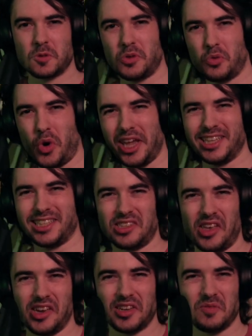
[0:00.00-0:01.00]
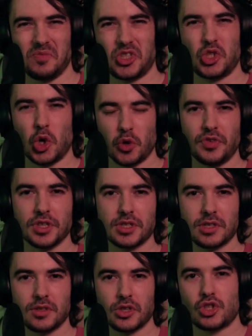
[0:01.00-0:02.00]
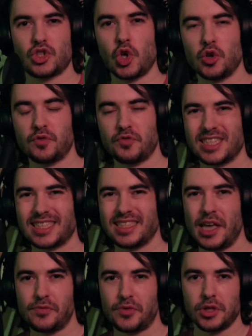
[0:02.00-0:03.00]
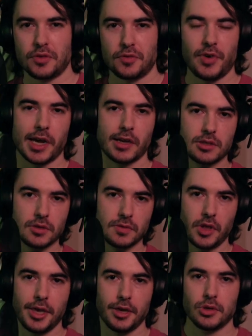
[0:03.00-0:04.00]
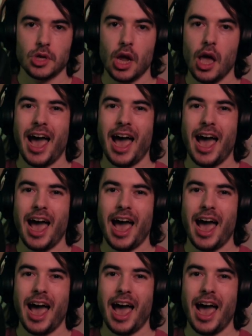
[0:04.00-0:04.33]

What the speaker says: the way it's like the surface level effects of language.